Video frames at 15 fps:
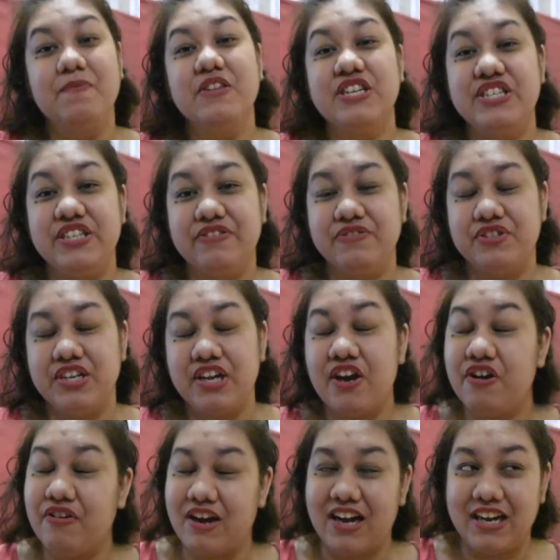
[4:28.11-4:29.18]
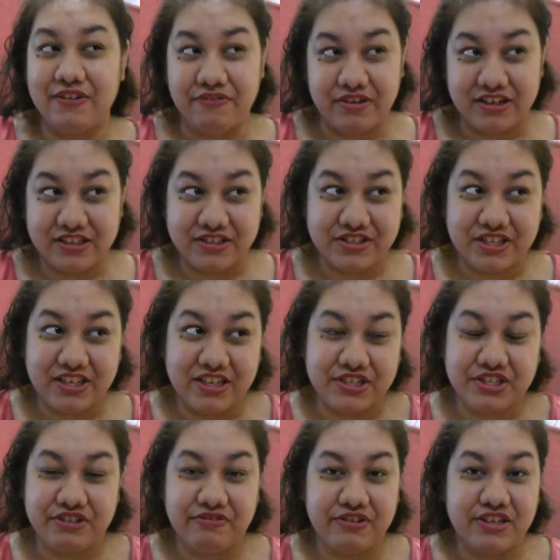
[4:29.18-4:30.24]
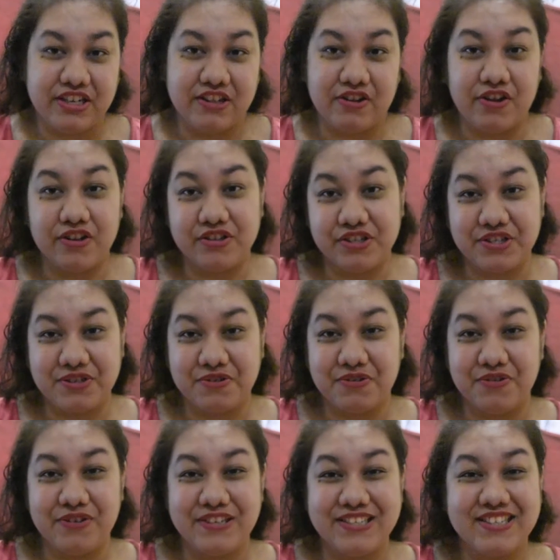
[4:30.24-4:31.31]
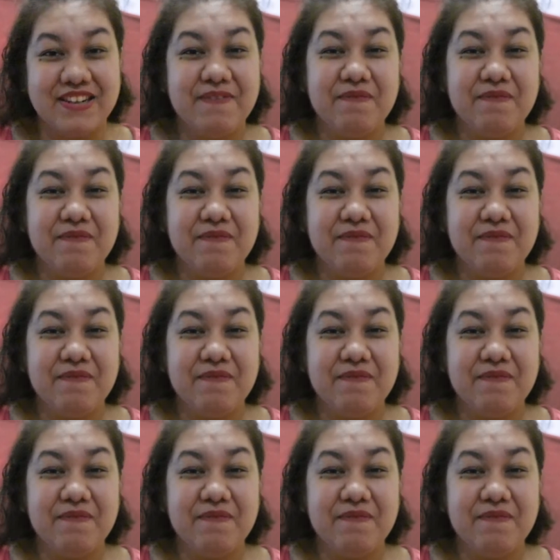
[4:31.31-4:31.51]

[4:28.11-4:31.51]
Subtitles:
She would say, oh, I was. And then she would tell all the stories